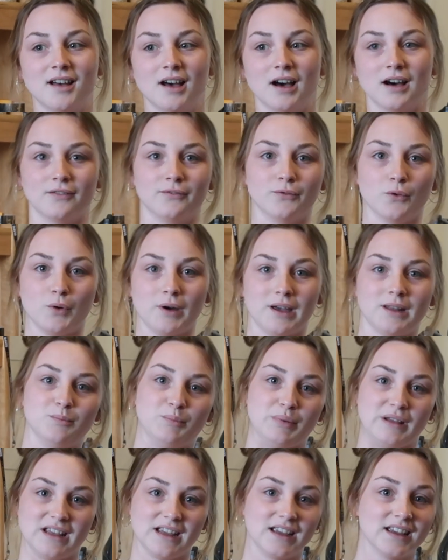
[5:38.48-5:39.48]

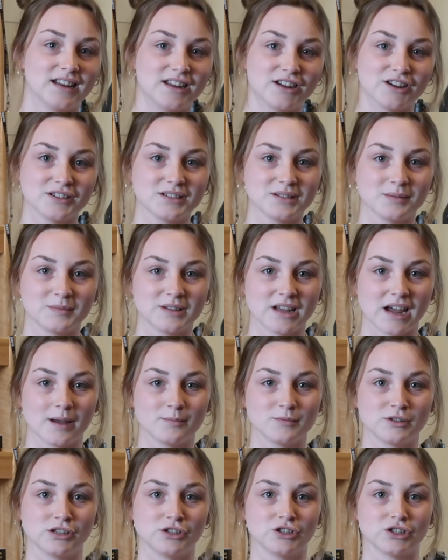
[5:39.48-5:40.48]
avoid being in here
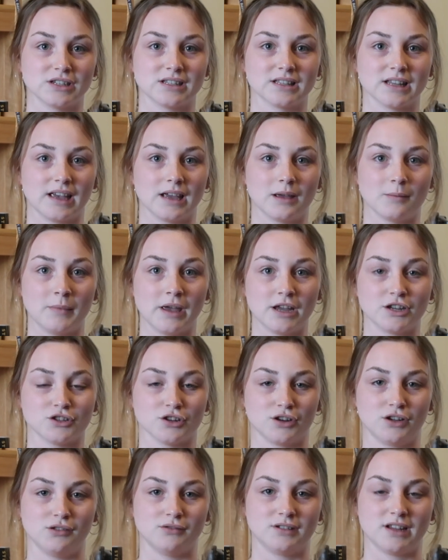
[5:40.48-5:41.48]
sometimes and just like make
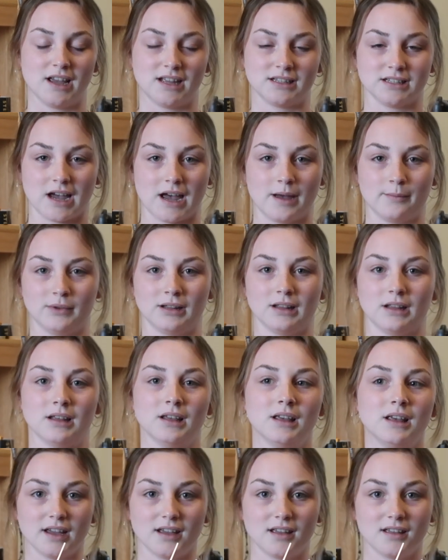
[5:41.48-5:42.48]
sure you take time to
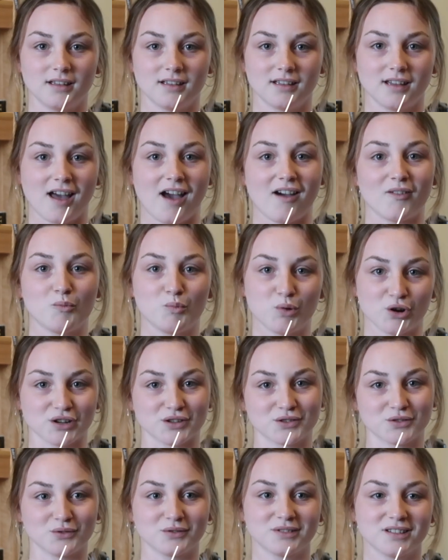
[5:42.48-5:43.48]
like have
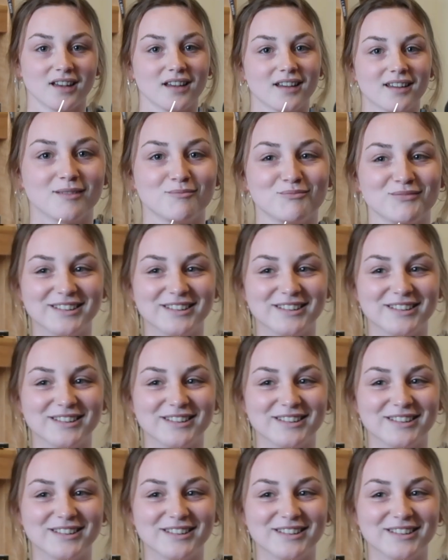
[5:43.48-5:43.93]
personal time.